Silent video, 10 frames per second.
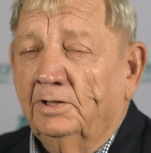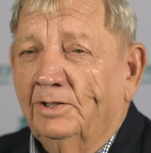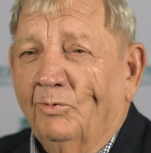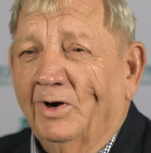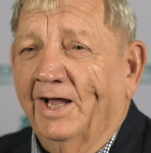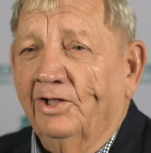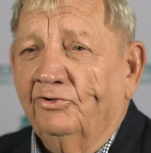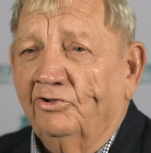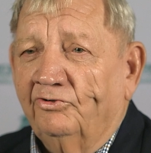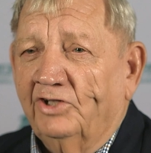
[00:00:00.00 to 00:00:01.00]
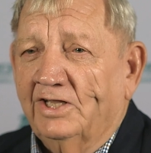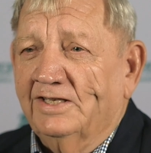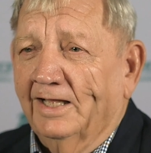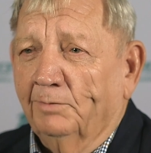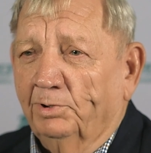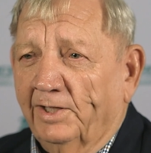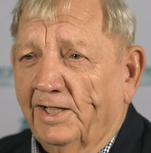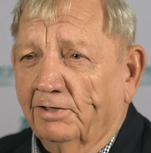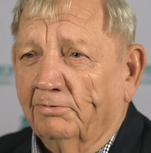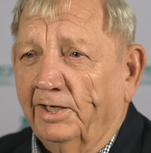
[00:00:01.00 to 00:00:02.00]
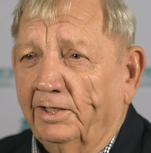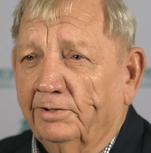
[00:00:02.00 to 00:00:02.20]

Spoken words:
why is the seed not planting right?